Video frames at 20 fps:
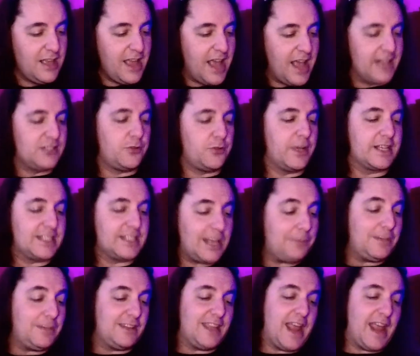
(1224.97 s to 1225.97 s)
And so he
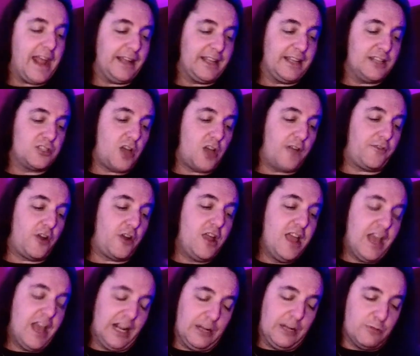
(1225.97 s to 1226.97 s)
accepted the aliens' offer,
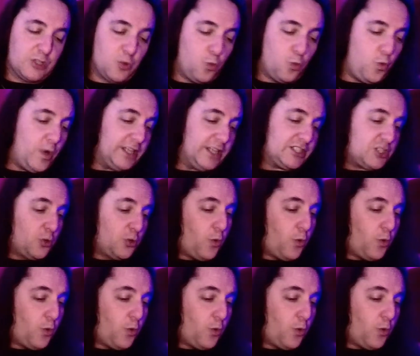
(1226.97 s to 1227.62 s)
and he was whisked